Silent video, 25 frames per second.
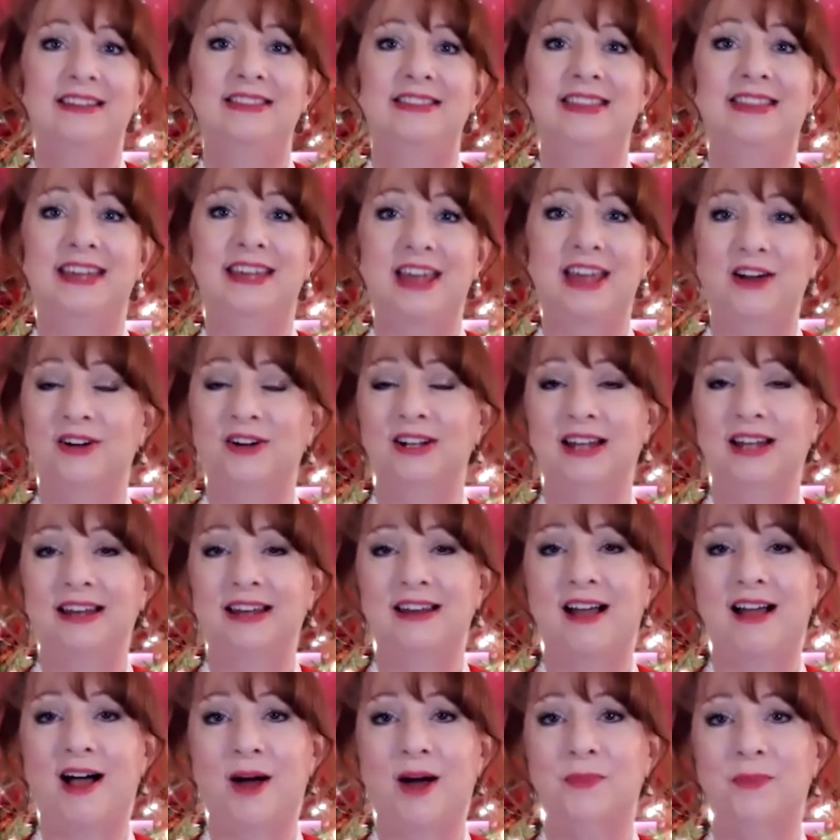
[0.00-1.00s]
the
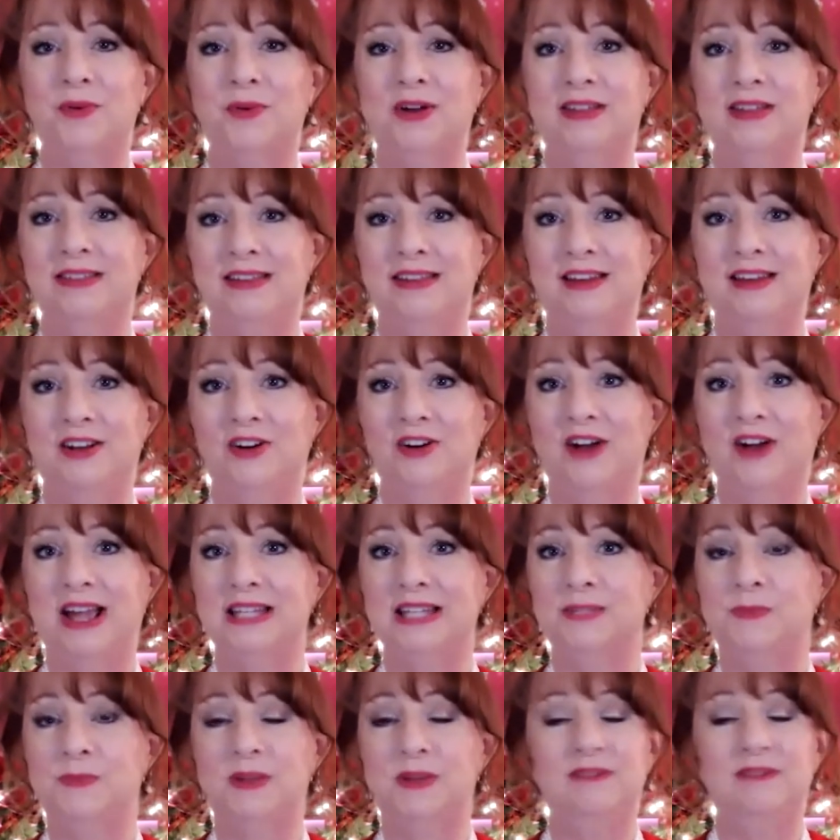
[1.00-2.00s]
Carolina Opry Theater
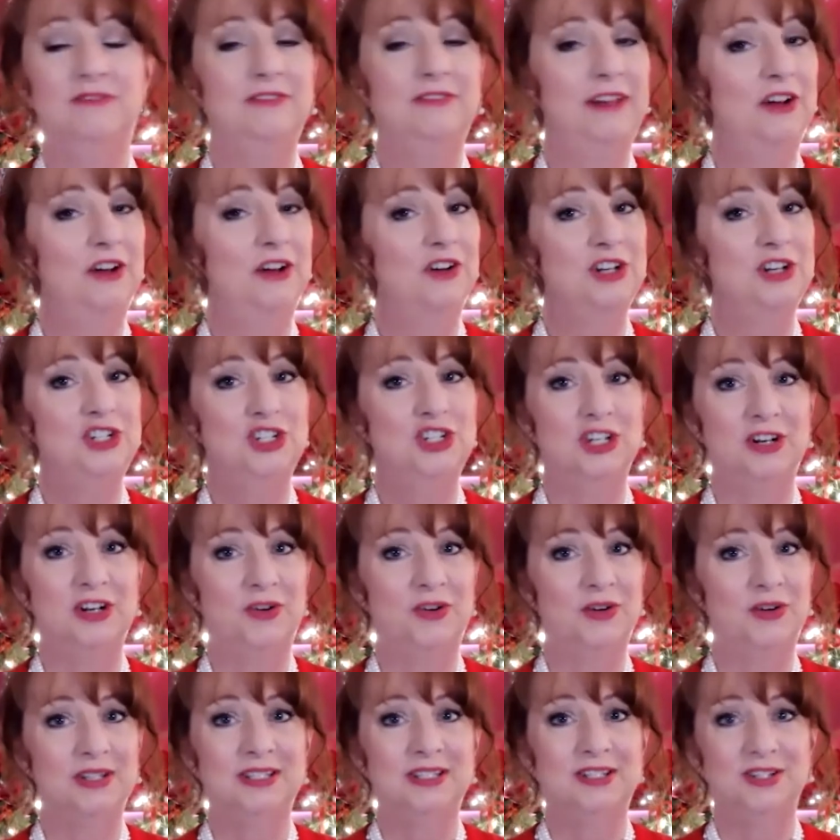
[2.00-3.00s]
has been very
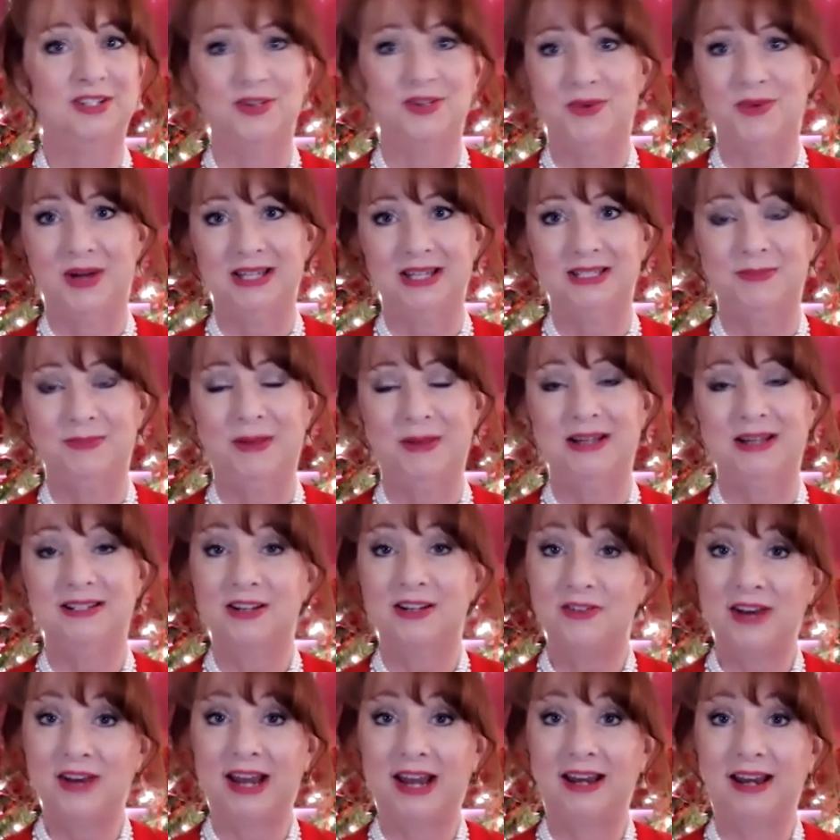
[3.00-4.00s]
generous to us by
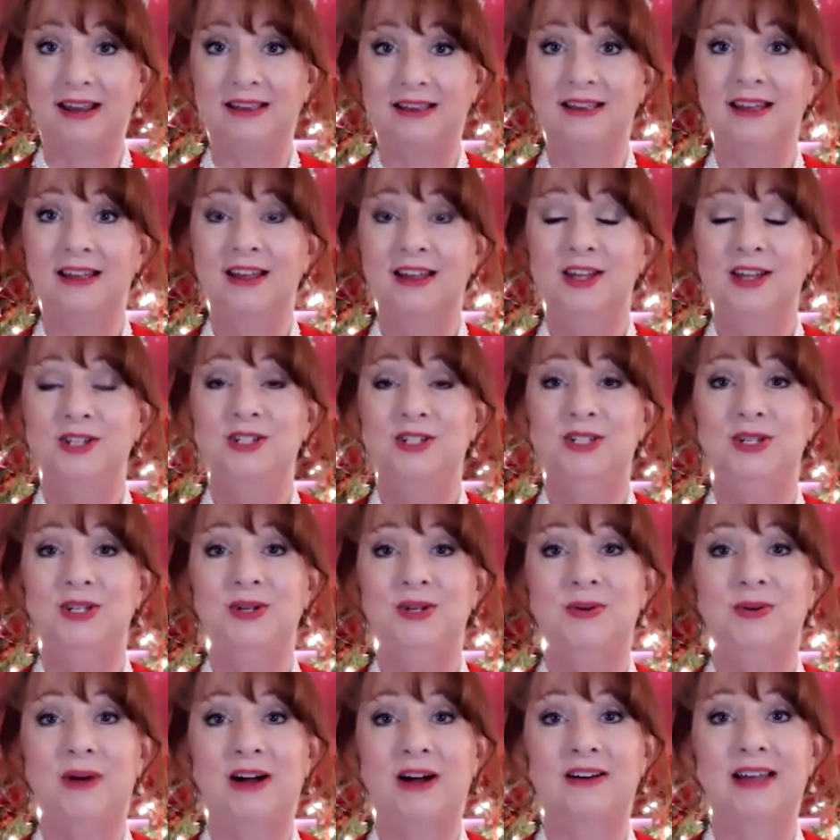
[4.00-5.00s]
donating
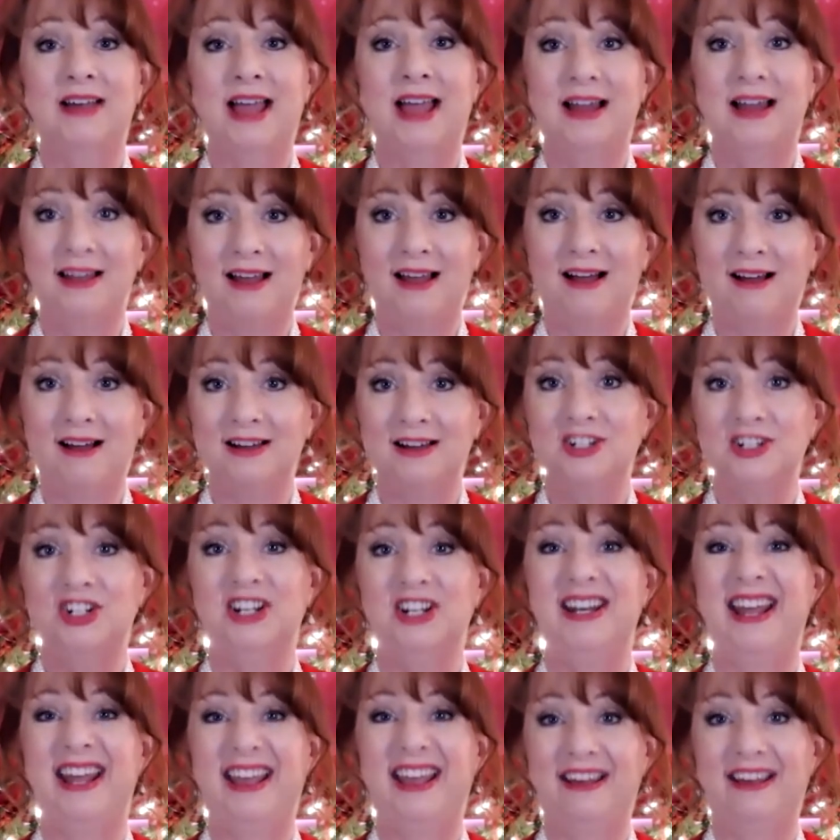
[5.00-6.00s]
to our gala
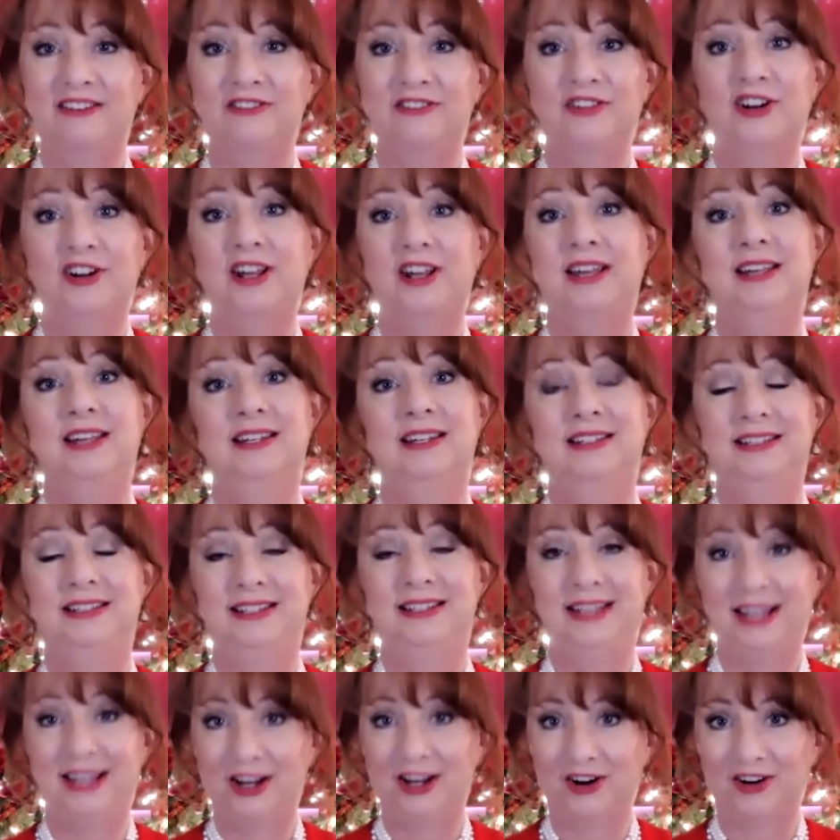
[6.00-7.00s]
auction every
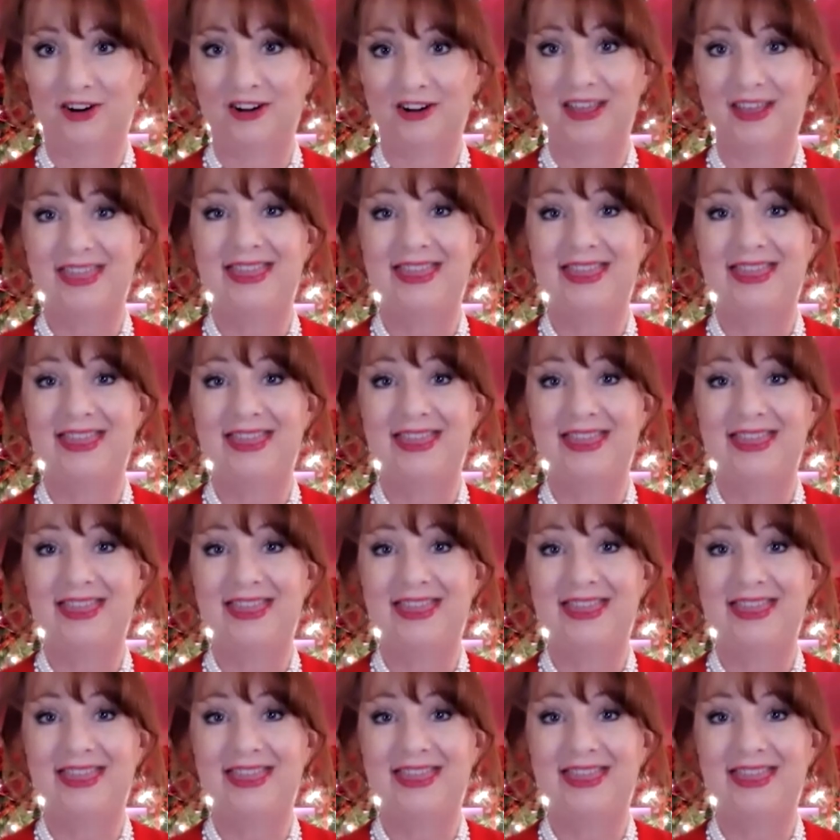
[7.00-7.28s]
year.